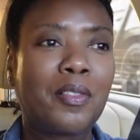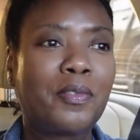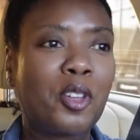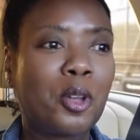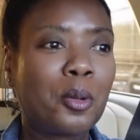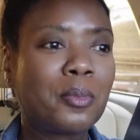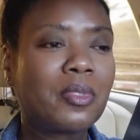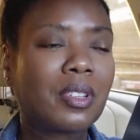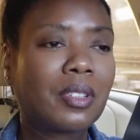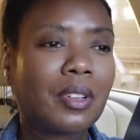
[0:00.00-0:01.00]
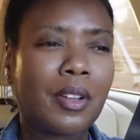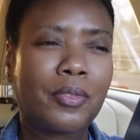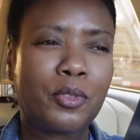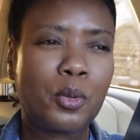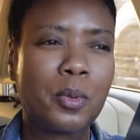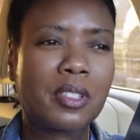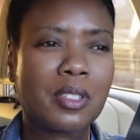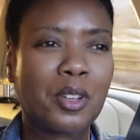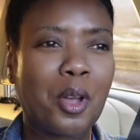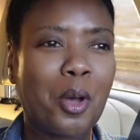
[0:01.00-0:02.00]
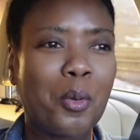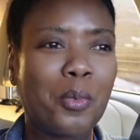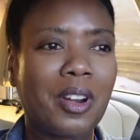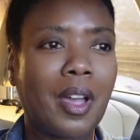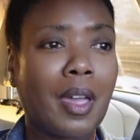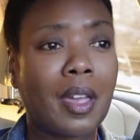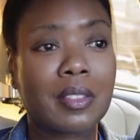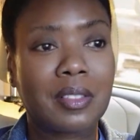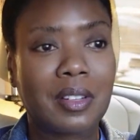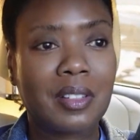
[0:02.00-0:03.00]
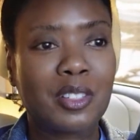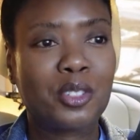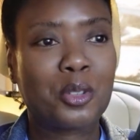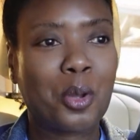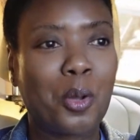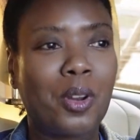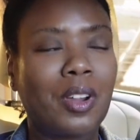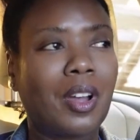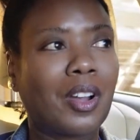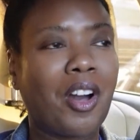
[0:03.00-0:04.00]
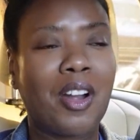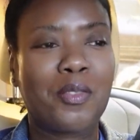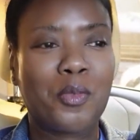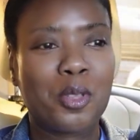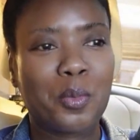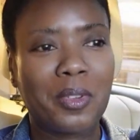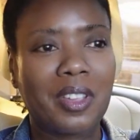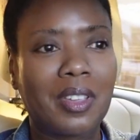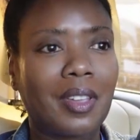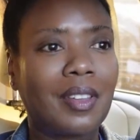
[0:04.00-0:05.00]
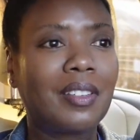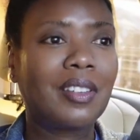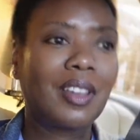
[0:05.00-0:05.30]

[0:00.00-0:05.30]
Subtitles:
filmed a few weeks ago when I accidentally stole a car for the weekend.